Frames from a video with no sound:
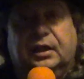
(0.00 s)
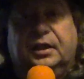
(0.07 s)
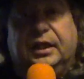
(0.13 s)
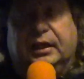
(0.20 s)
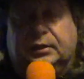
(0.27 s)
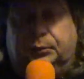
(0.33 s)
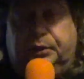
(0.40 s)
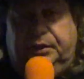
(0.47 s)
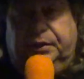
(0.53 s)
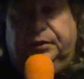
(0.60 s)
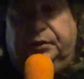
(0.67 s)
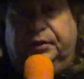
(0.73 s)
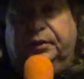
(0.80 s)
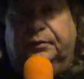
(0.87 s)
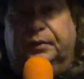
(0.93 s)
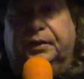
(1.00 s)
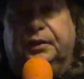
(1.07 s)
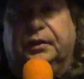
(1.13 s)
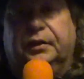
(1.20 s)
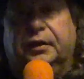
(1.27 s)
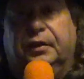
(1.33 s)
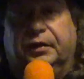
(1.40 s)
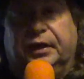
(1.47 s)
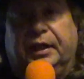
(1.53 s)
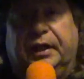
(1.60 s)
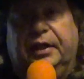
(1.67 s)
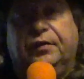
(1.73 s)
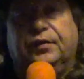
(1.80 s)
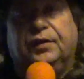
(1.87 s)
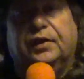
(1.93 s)
That's what you're doing.
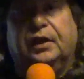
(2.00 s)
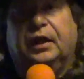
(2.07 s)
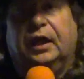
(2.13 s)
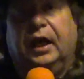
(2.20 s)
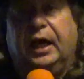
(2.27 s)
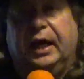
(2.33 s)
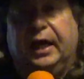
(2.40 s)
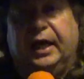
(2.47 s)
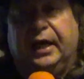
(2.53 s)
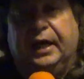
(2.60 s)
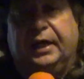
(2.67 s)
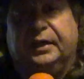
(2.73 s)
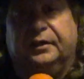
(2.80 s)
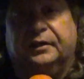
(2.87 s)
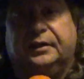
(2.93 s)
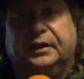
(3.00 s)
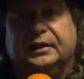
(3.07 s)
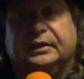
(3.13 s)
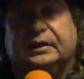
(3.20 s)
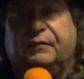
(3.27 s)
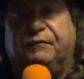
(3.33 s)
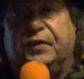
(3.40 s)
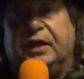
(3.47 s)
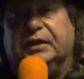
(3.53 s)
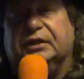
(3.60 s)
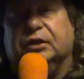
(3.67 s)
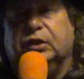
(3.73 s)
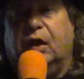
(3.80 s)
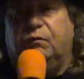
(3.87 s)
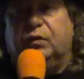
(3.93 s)
Okay? And this
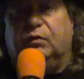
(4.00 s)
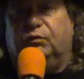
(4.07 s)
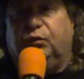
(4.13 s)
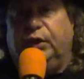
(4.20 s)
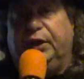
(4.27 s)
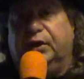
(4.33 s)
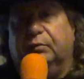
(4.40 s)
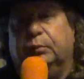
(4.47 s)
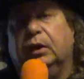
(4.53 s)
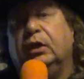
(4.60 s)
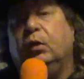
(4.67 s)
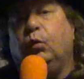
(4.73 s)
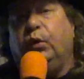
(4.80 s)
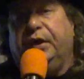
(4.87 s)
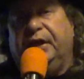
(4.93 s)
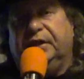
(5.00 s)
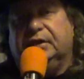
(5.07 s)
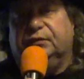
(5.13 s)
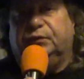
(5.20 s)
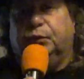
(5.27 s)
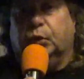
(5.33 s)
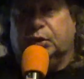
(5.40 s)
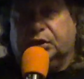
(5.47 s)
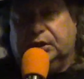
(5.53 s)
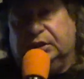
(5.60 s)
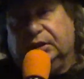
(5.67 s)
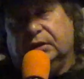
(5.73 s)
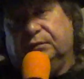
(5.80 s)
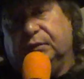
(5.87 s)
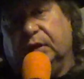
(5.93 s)
defends love and freedom with its
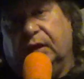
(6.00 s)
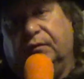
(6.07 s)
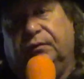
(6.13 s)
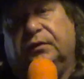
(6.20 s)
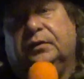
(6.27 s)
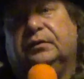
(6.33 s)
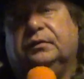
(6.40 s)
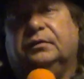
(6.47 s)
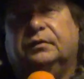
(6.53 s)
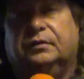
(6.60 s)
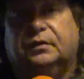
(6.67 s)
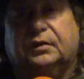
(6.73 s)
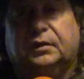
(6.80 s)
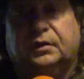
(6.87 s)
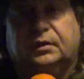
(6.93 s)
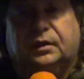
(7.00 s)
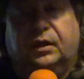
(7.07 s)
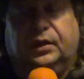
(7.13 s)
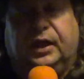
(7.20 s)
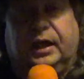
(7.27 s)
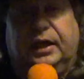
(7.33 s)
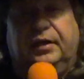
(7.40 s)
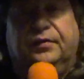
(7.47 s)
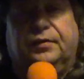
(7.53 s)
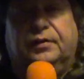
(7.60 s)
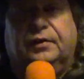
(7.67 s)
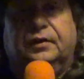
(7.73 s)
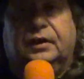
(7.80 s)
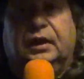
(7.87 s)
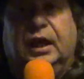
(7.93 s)
forces of love. Okay?
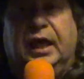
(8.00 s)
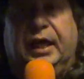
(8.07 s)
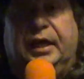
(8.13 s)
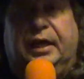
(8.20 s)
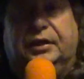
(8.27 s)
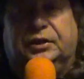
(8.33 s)
And I